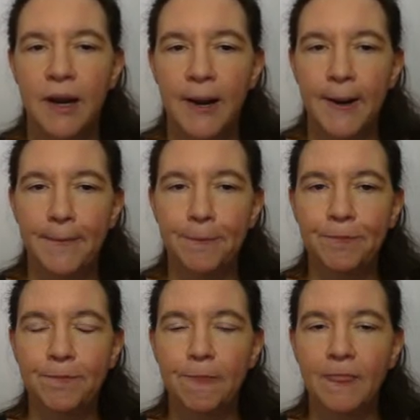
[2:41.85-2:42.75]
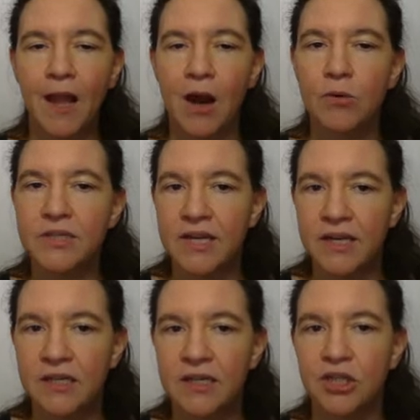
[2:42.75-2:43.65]
ours
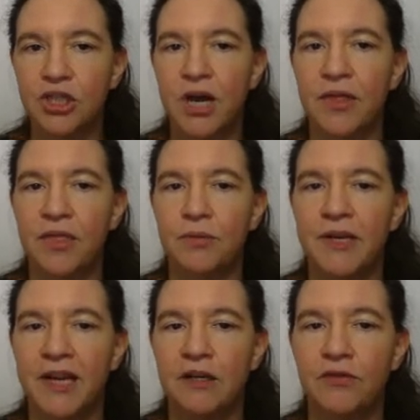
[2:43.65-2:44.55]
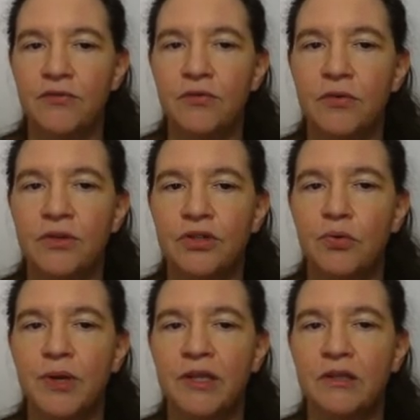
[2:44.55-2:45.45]
ended in SHA-384, so
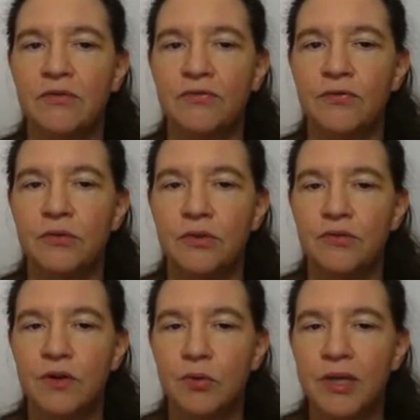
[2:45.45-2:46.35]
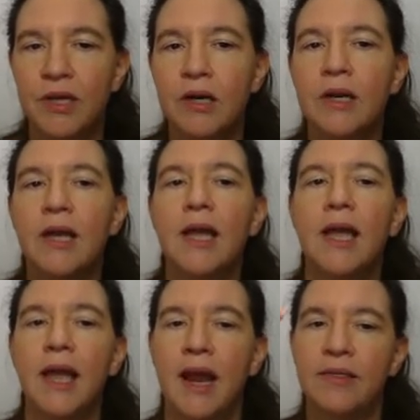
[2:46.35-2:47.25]
we're in this first row here.
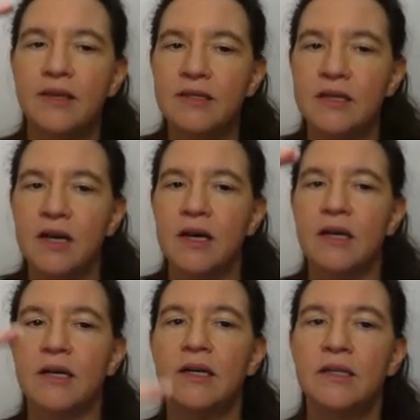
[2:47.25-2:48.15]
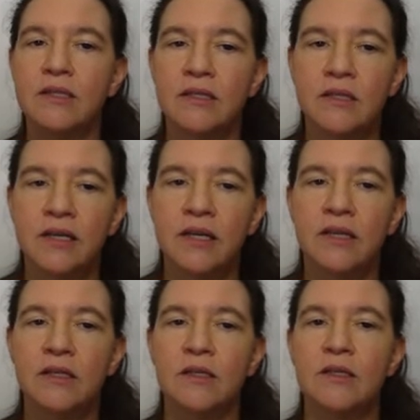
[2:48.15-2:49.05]
And these are listed
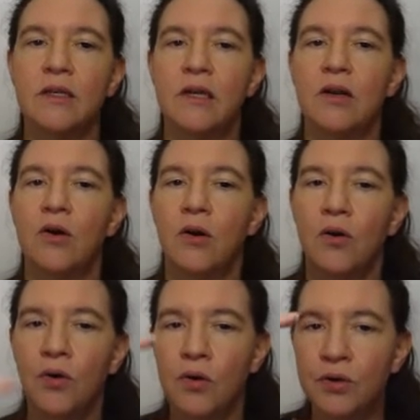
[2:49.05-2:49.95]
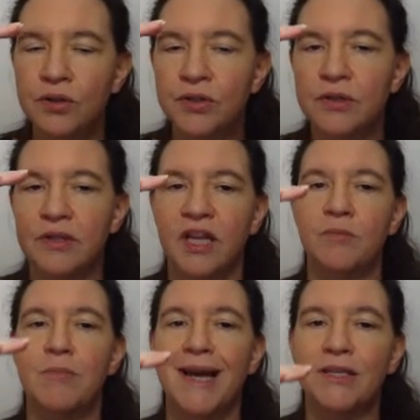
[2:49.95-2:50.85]
in order that
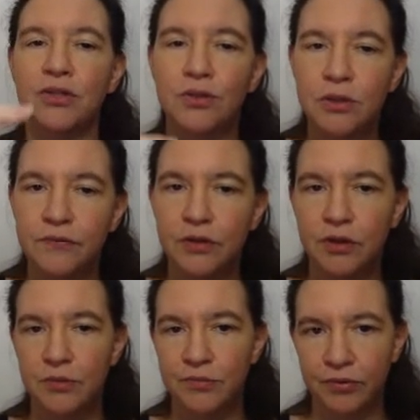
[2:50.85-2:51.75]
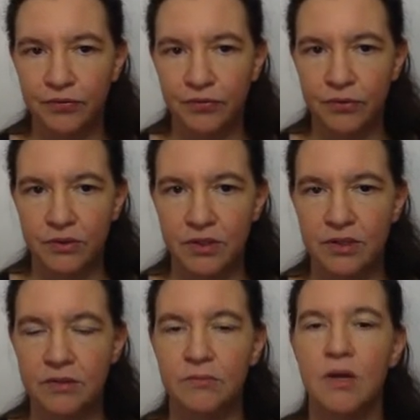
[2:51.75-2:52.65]
my server prefers
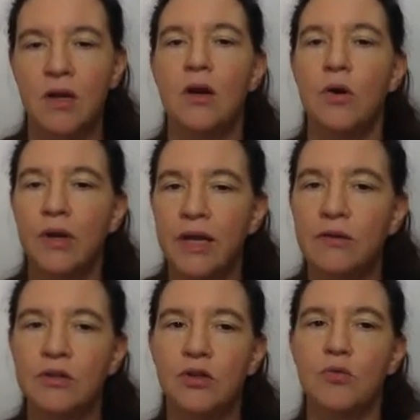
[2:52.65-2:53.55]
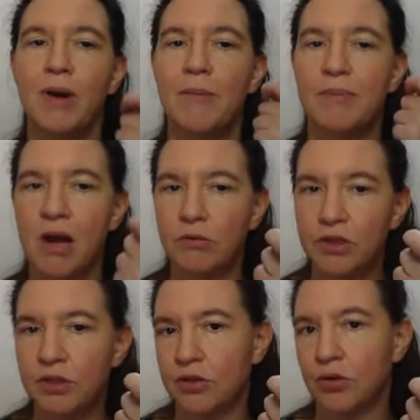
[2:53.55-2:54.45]
these. Okay, so my
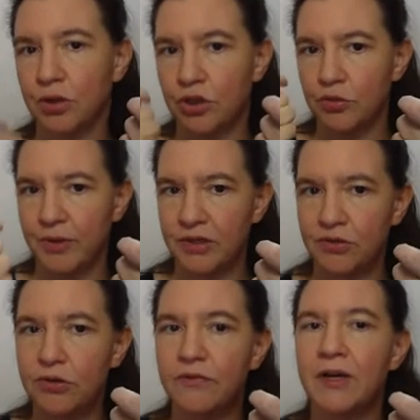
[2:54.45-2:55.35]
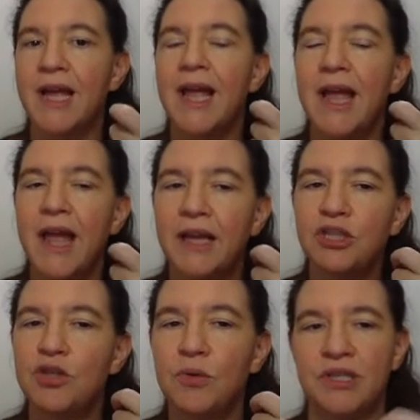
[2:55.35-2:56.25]
browser talking to my server
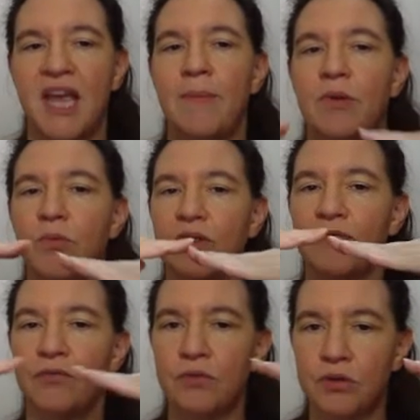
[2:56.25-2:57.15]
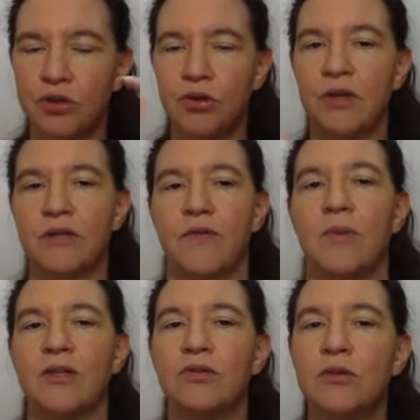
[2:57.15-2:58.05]
actually was happy with the first choice for
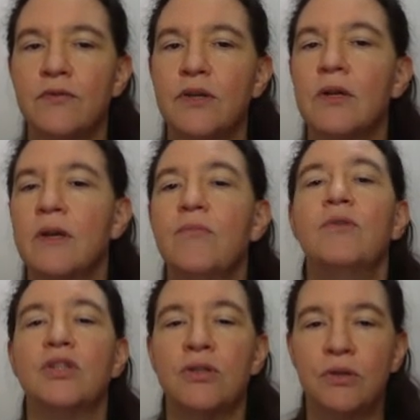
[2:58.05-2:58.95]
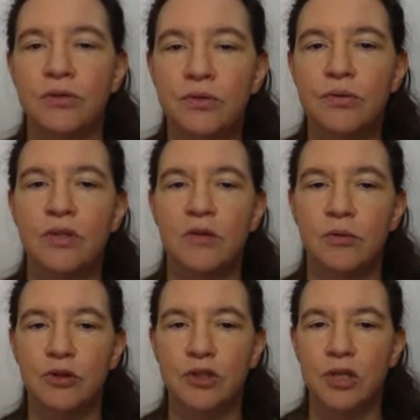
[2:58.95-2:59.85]
my server, which is also the
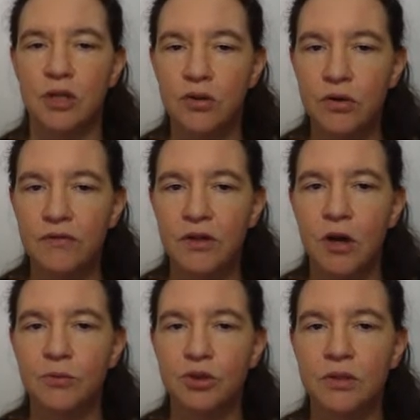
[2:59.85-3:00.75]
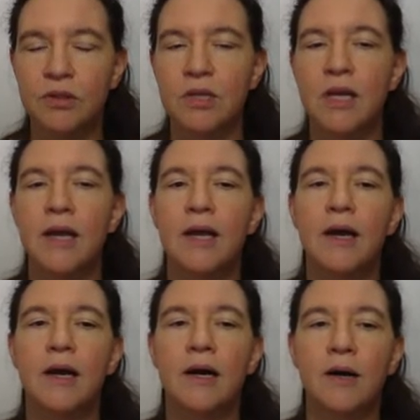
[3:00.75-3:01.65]
most secure of the options.
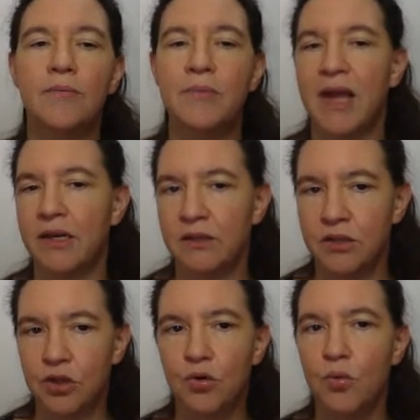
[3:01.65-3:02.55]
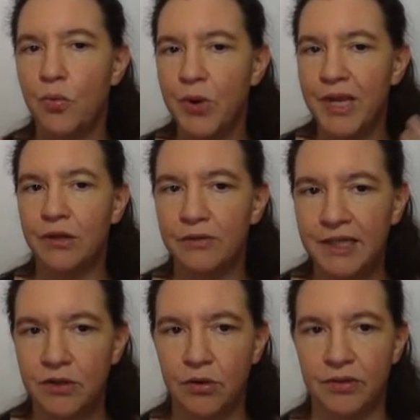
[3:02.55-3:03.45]
And so we
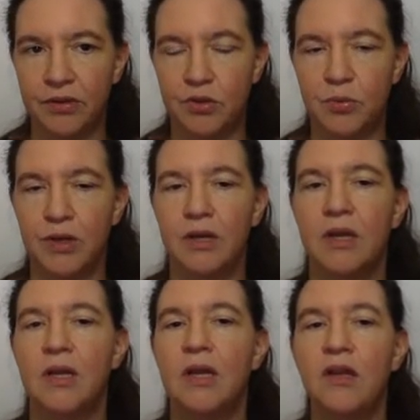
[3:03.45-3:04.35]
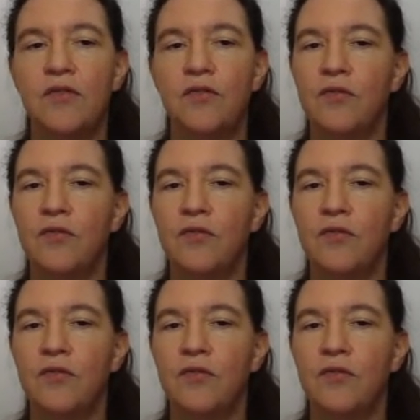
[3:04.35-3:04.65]
agreed on this one. If